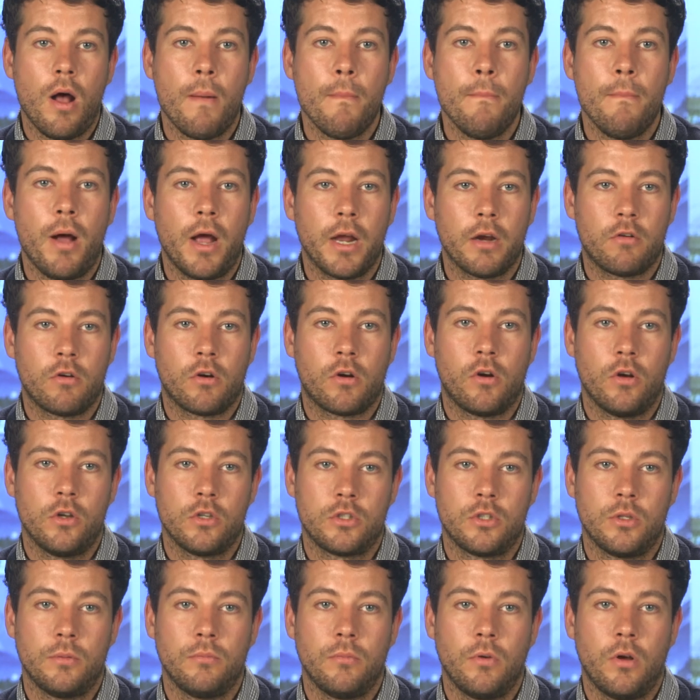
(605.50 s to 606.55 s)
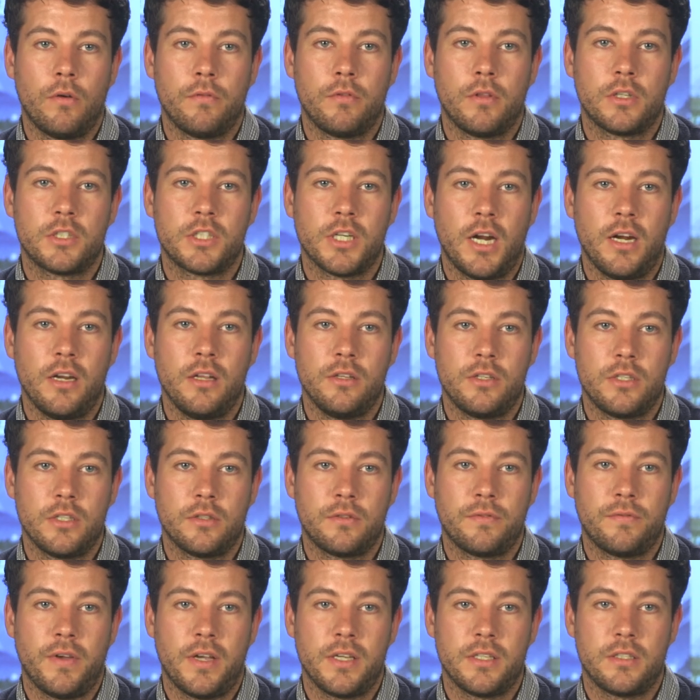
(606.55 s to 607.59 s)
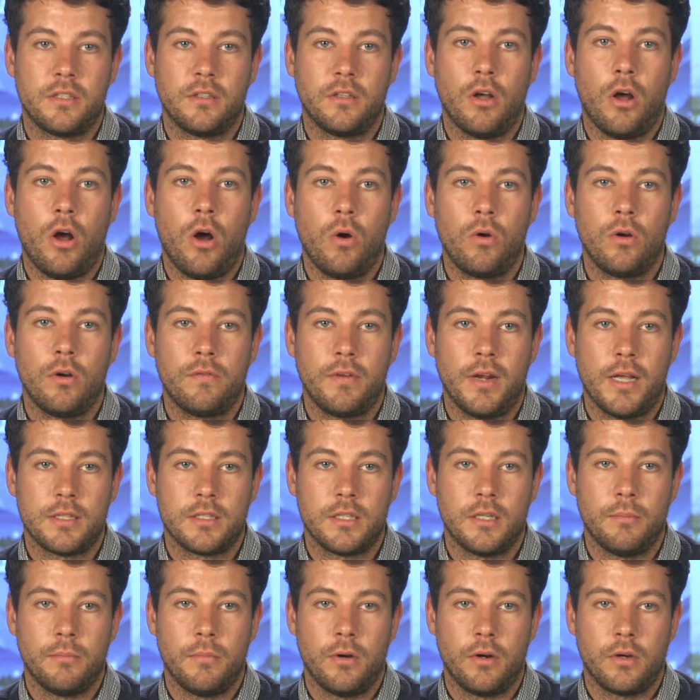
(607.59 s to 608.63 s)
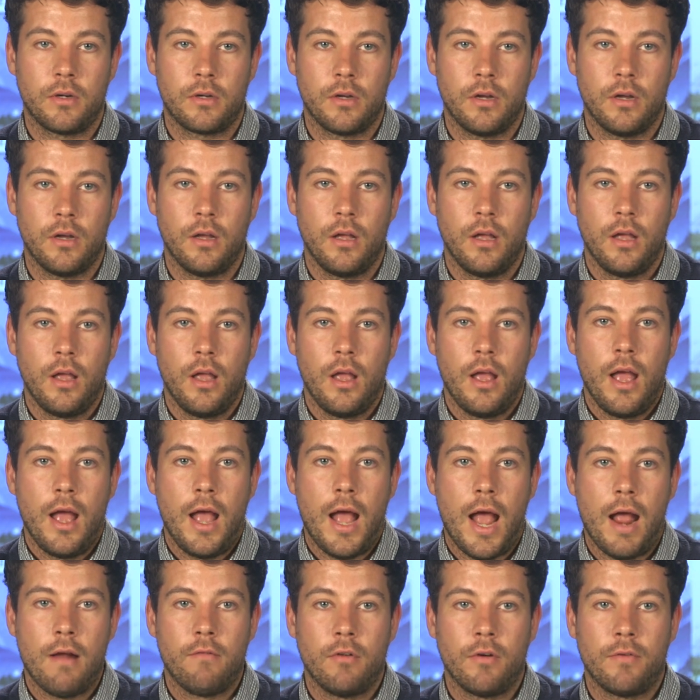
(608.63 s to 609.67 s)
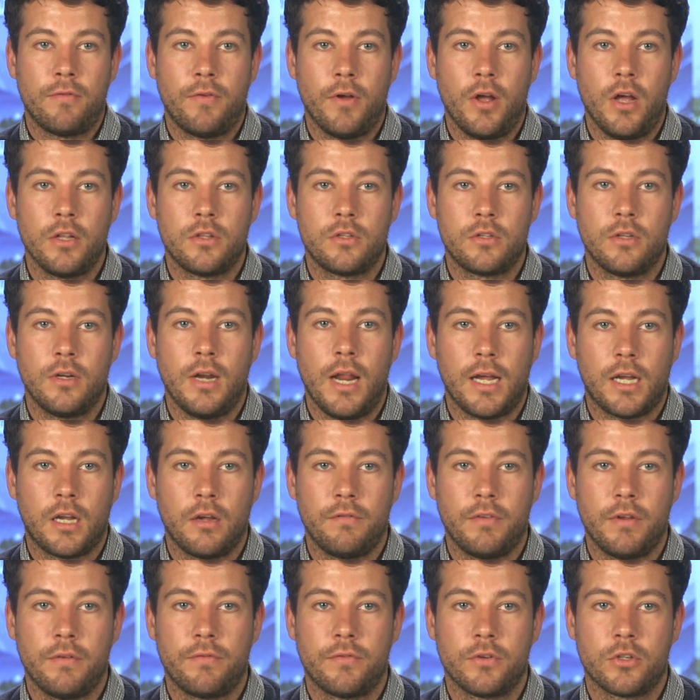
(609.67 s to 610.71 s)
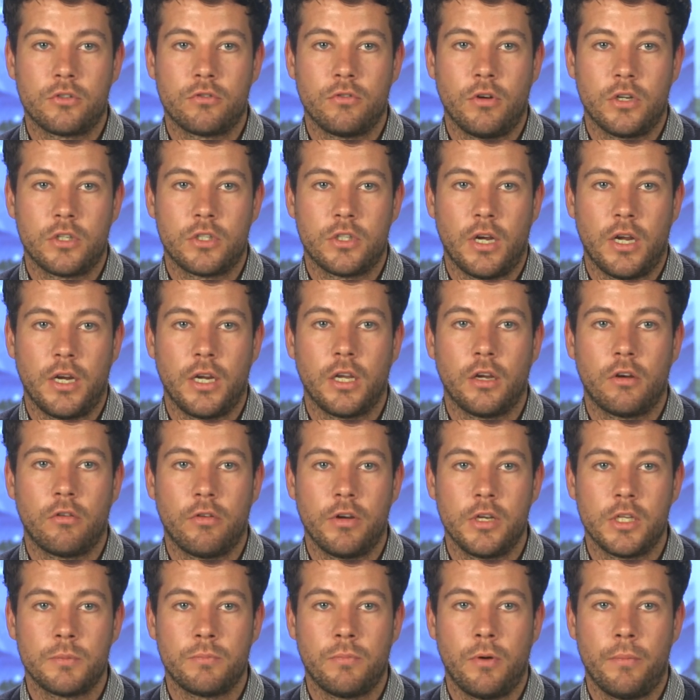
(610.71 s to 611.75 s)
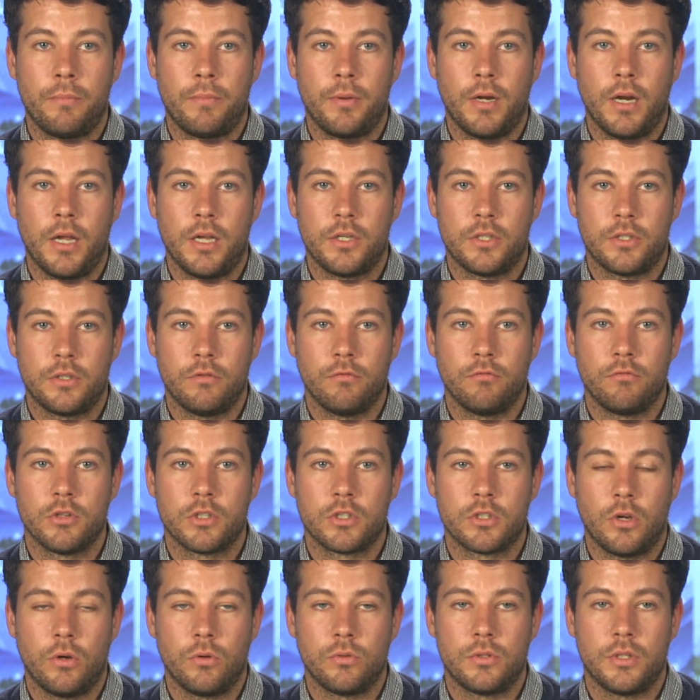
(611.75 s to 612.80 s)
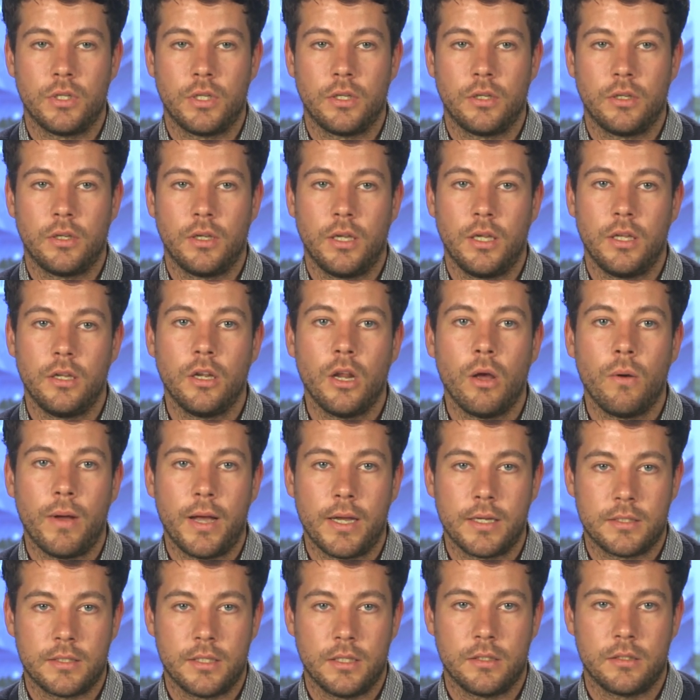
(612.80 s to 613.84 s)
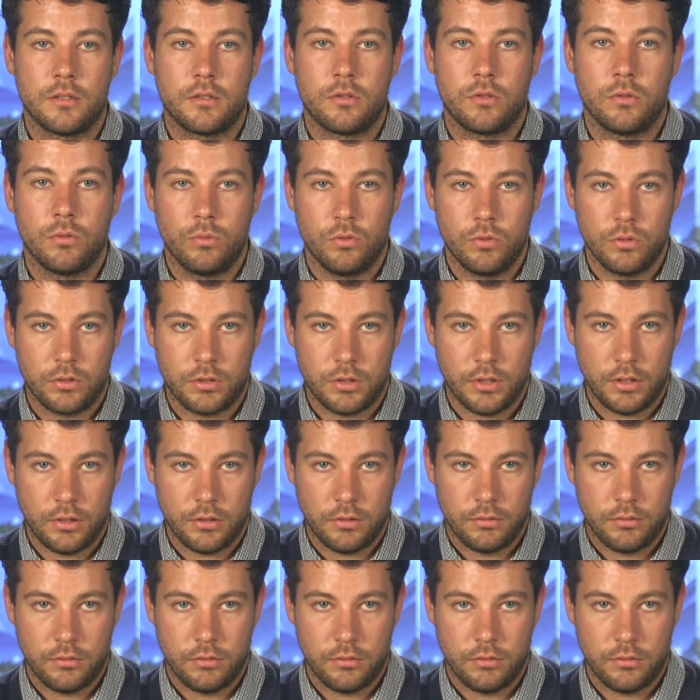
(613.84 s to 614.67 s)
a microcosm of the challenges facing the whole of Latin America and referred to lack of infrastructure and increased population resulting in no access to water.